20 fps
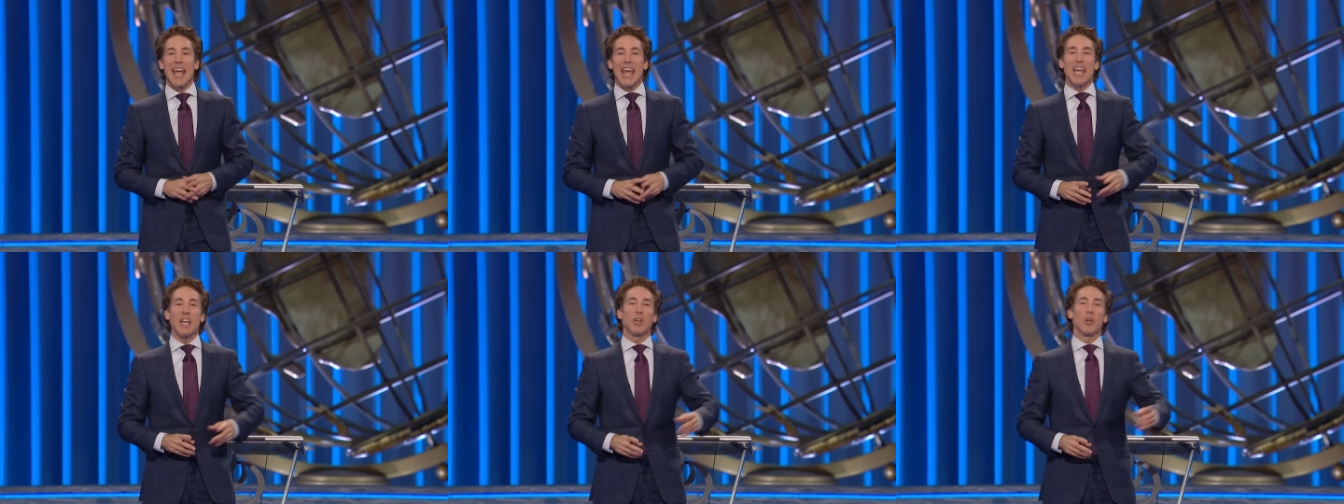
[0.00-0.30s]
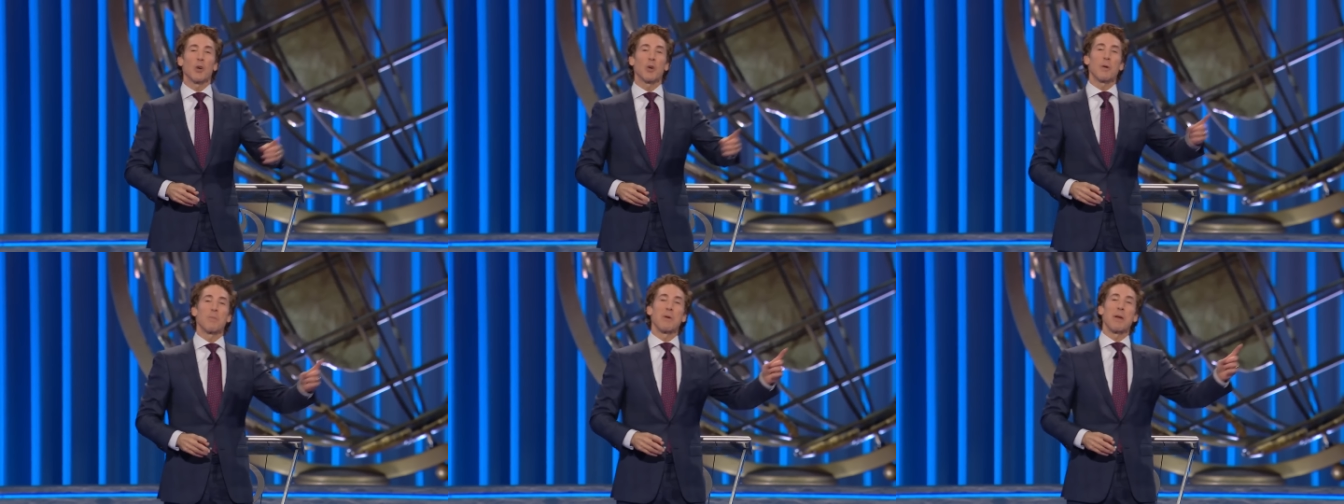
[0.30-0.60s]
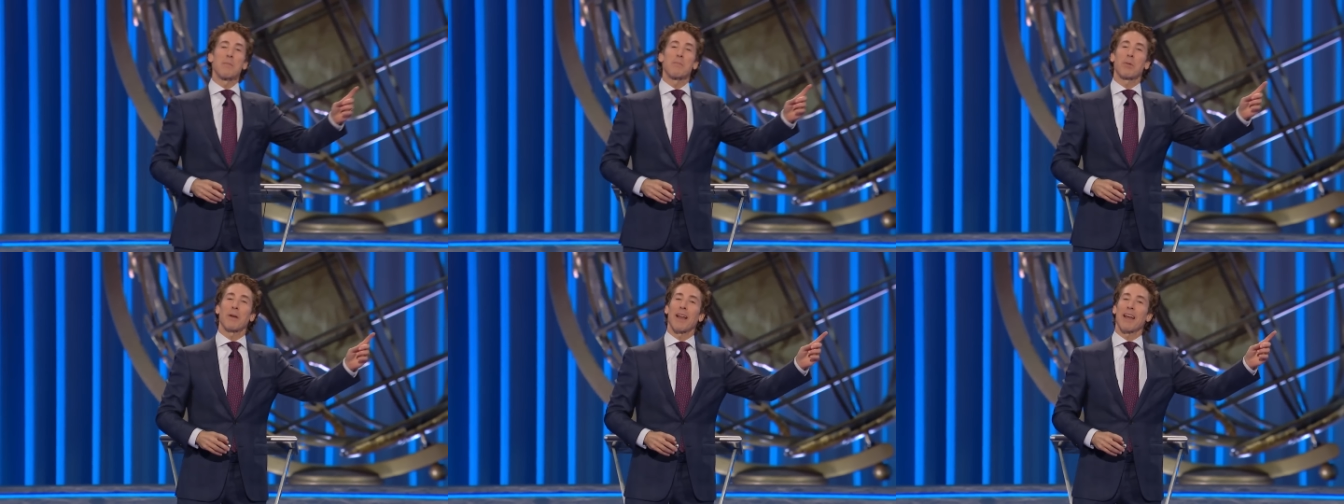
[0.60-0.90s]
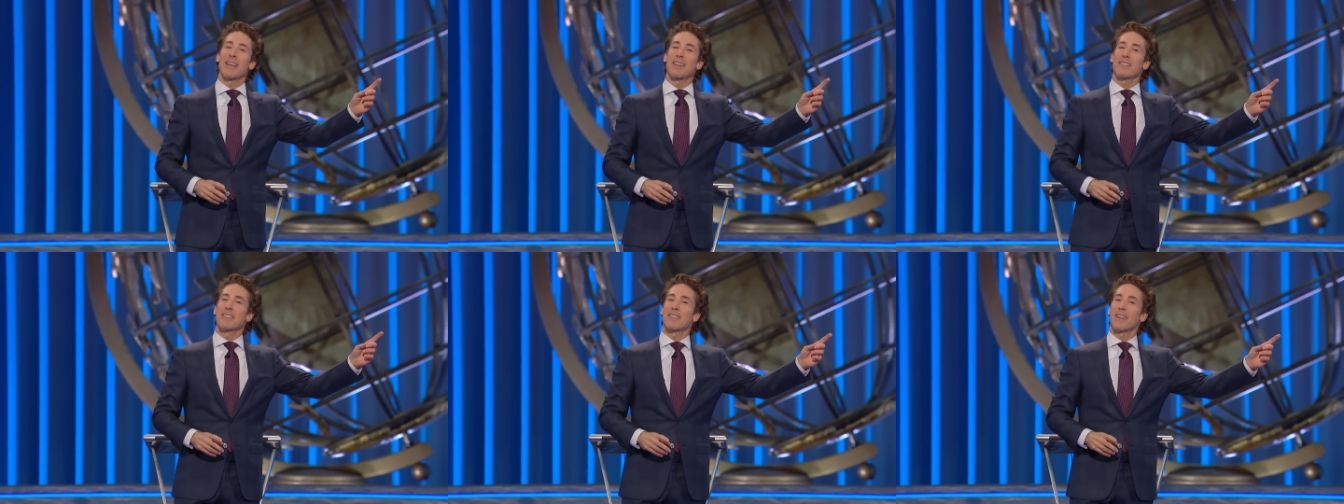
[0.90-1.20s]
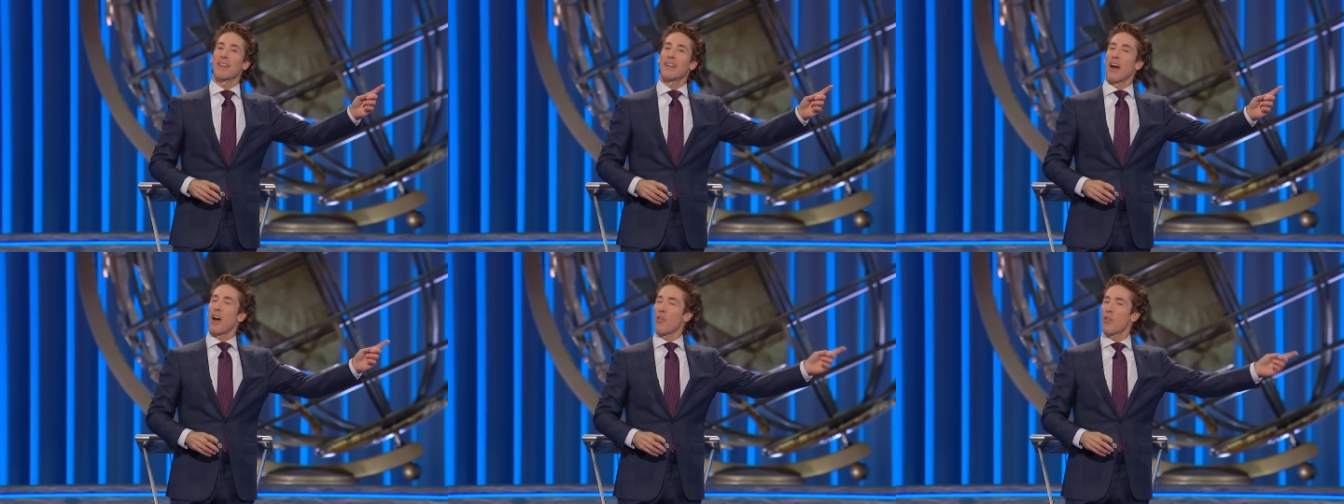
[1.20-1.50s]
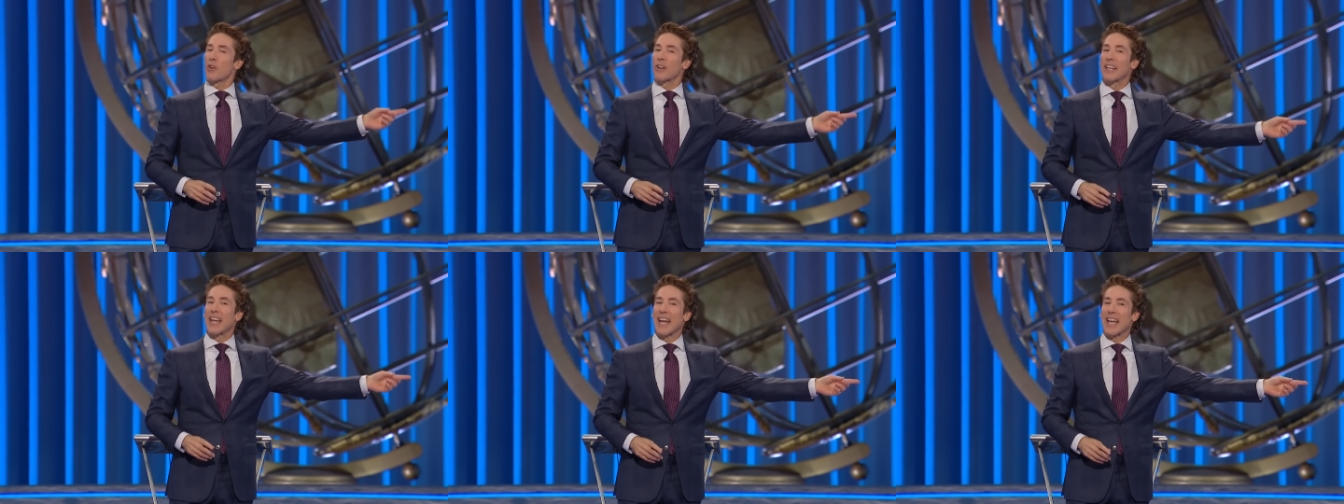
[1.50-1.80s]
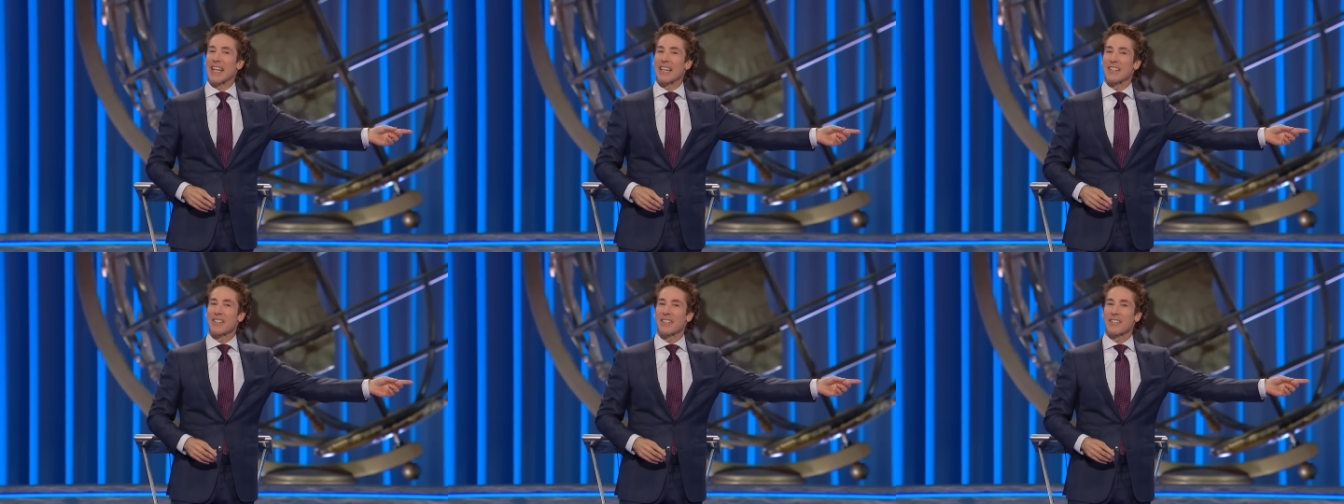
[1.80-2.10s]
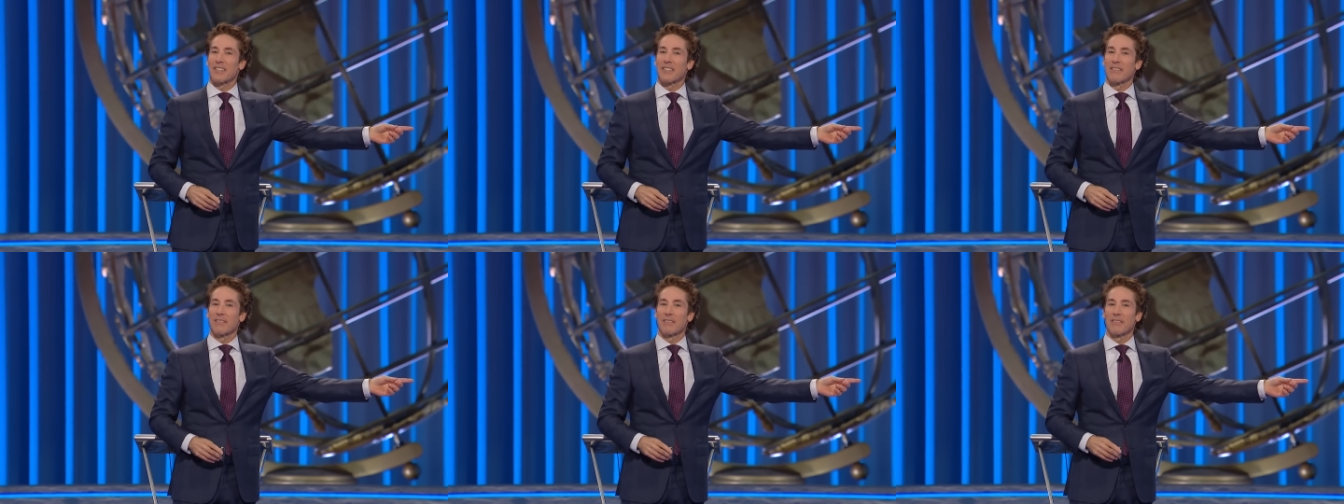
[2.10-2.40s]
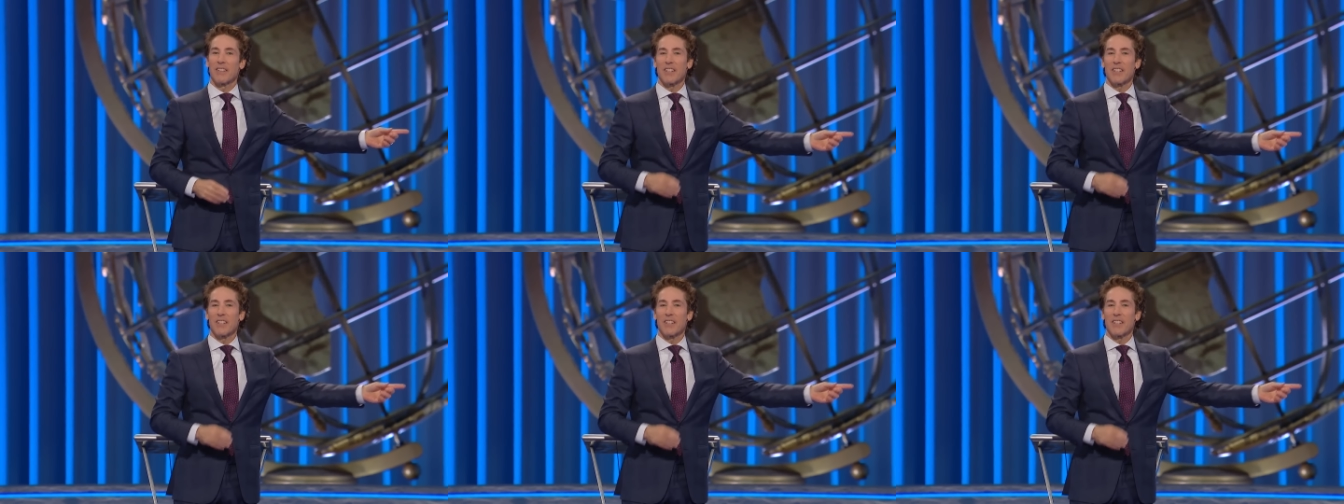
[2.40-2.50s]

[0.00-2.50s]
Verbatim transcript: He could have been placed at other gates,